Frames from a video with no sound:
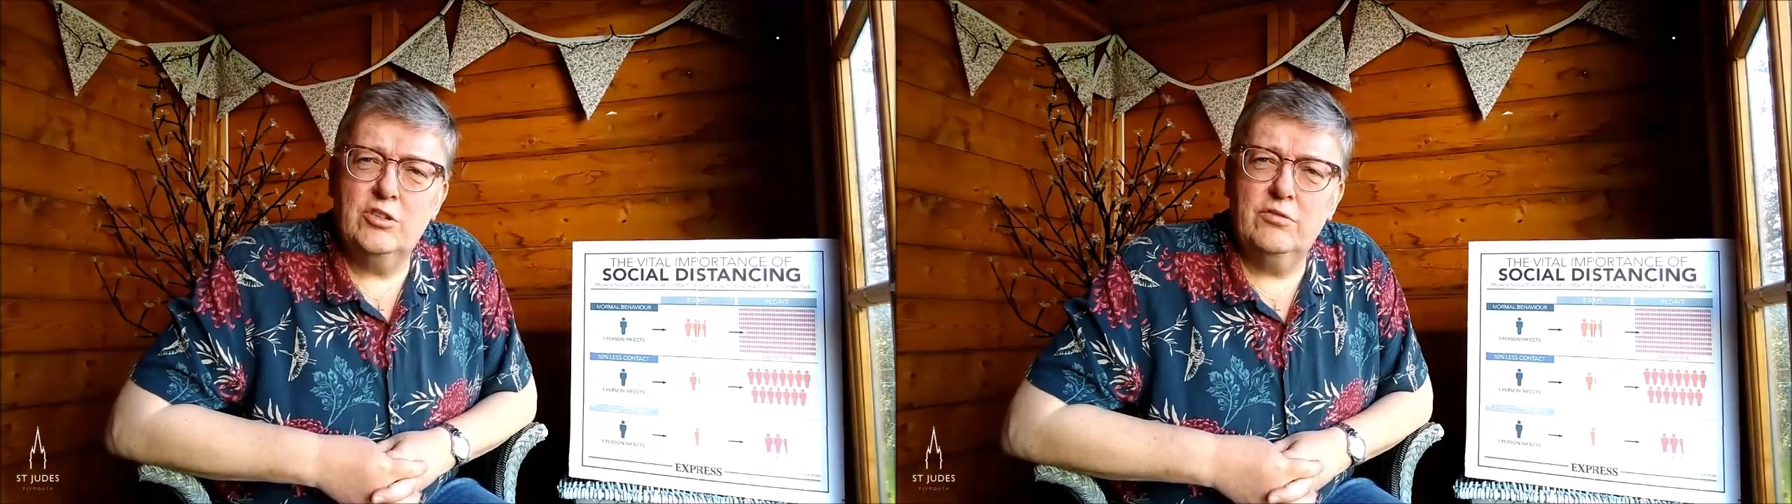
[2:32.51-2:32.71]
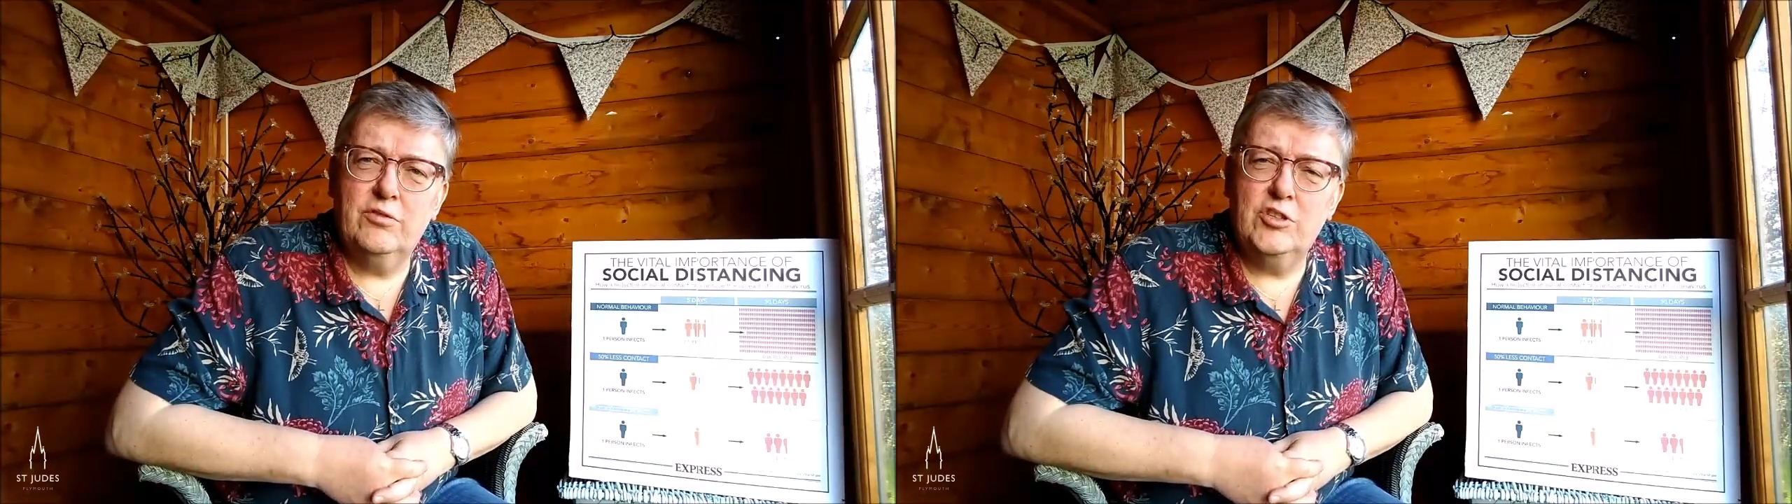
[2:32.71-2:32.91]

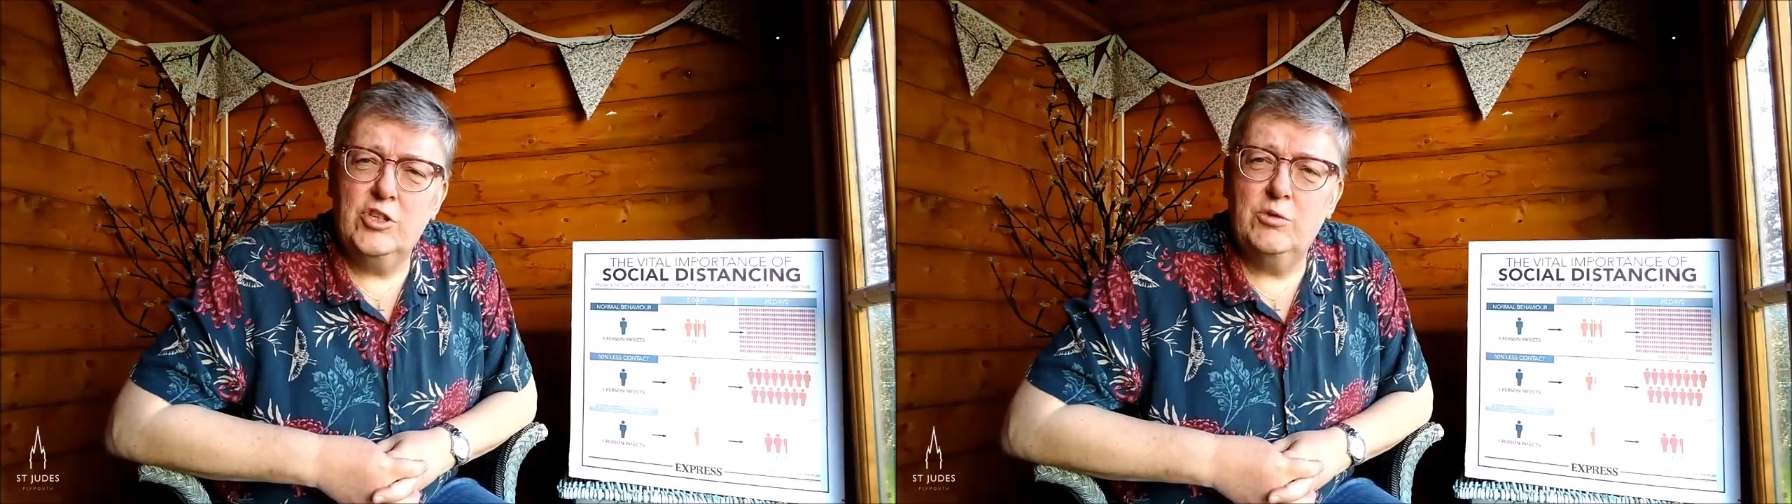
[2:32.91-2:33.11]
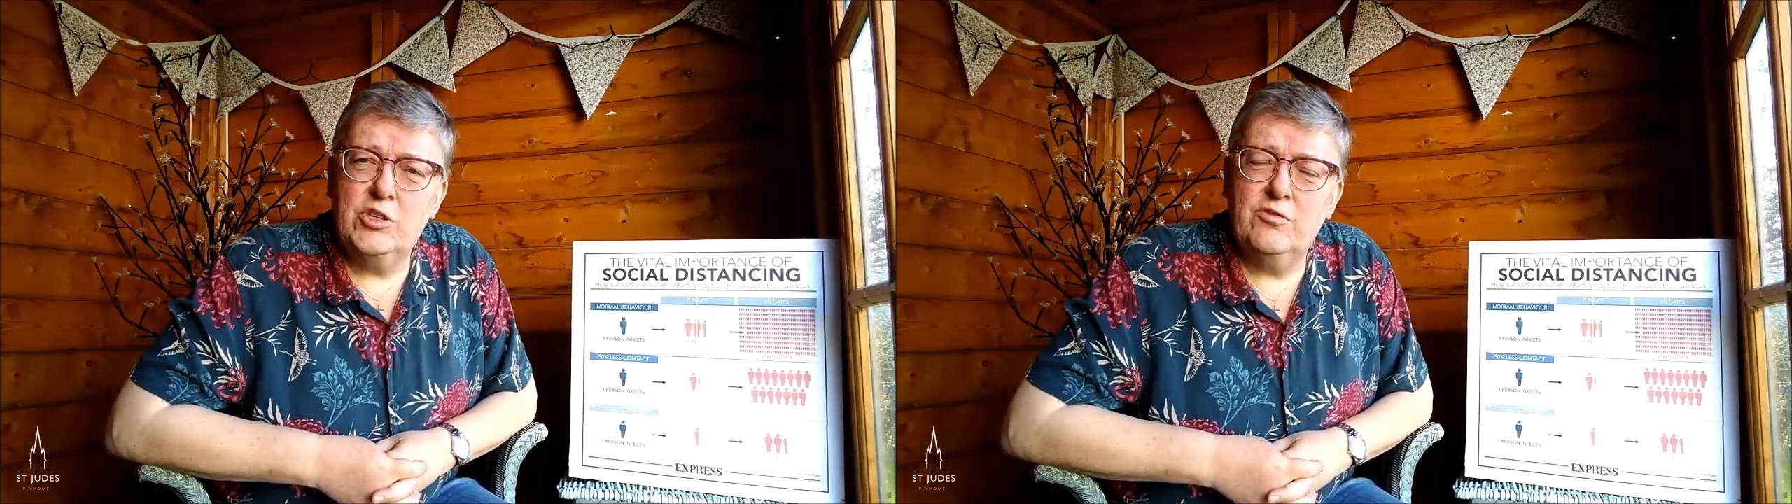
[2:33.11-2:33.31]
of the
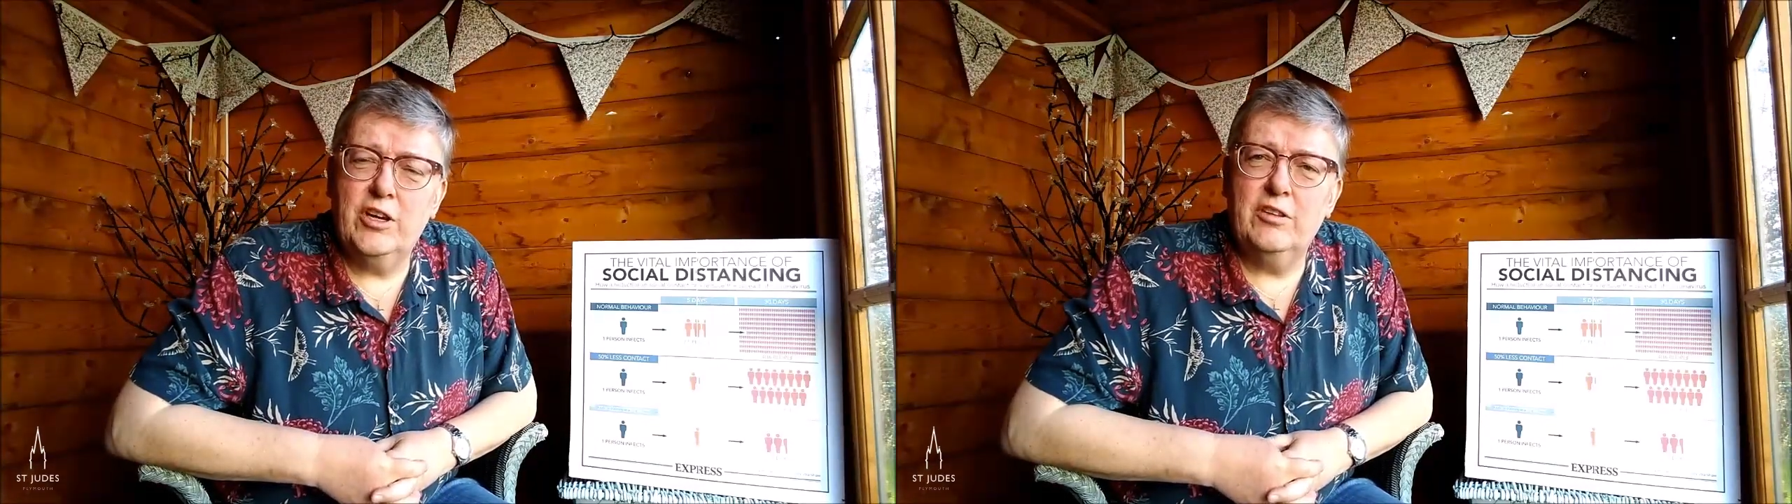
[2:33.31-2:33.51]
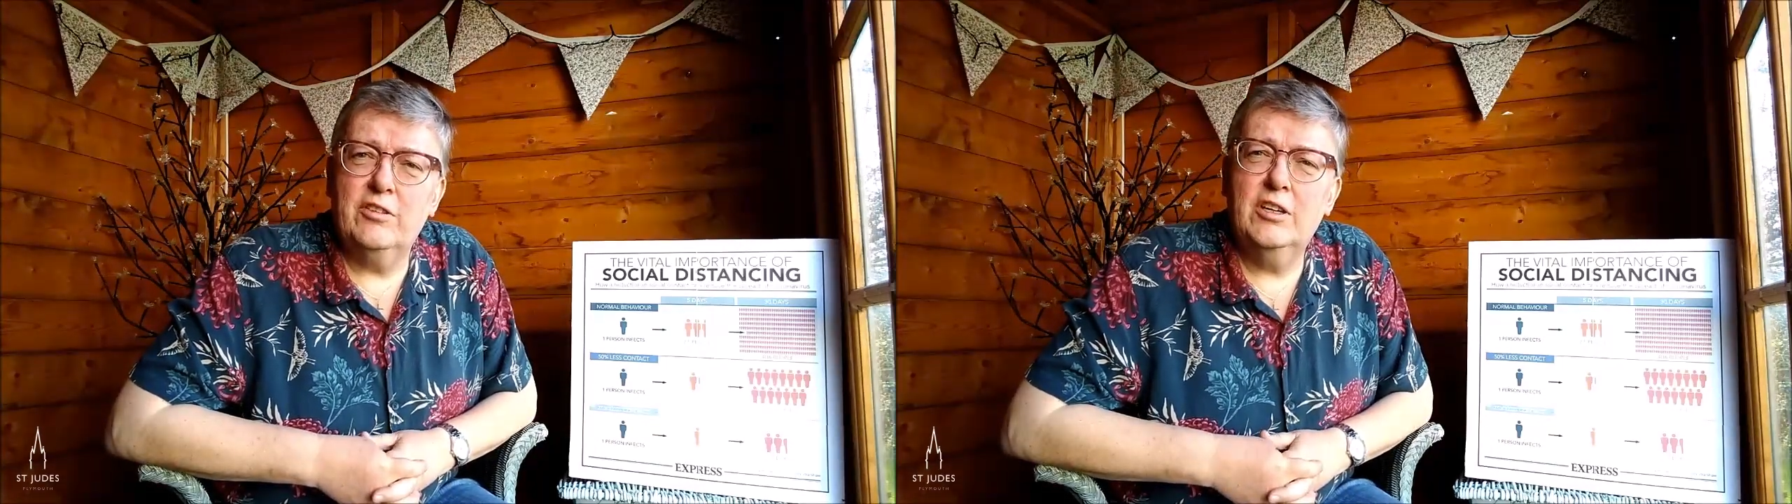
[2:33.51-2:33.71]
Jewish faith